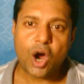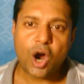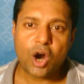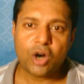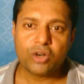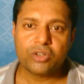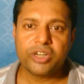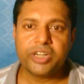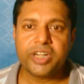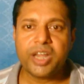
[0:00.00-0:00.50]

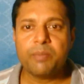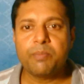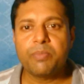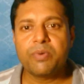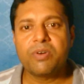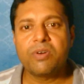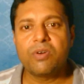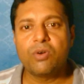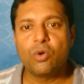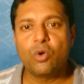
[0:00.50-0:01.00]
or the
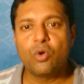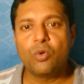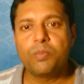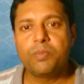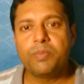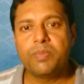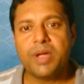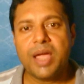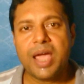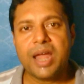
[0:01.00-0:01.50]
temporal
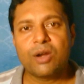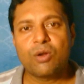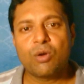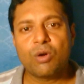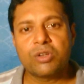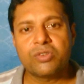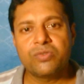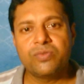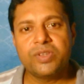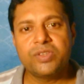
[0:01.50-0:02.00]
lobe, and
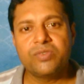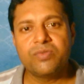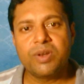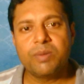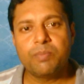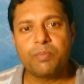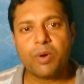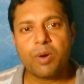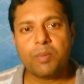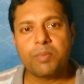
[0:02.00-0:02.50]
cause
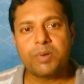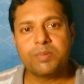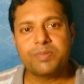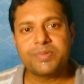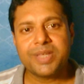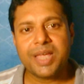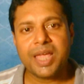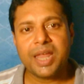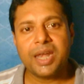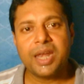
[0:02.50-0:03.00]
visual
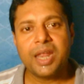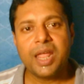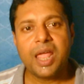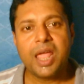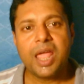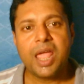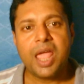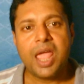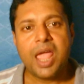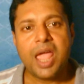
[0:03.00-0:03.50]
problems and
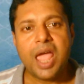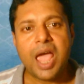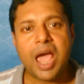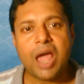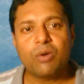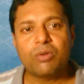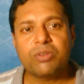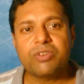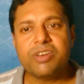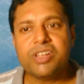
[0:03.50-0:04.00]

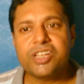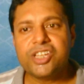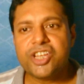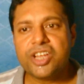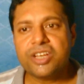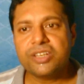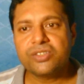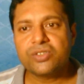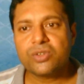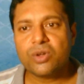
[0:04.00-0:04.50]

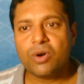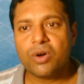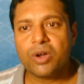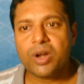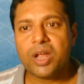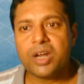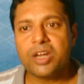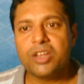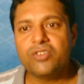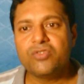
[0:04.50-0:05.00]
hallucinations
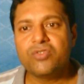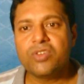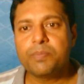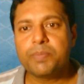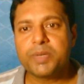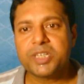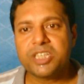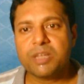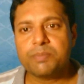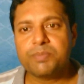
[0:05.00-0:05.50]
or unusual
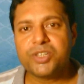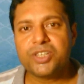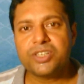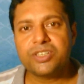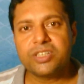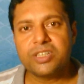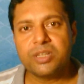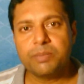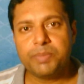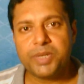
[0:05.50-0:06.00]

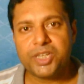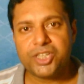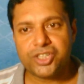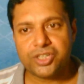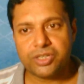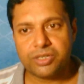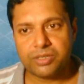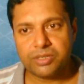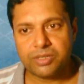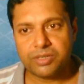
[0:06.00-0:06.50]
perceptions in the
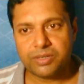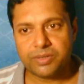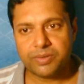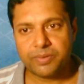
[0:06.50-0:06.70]
patient.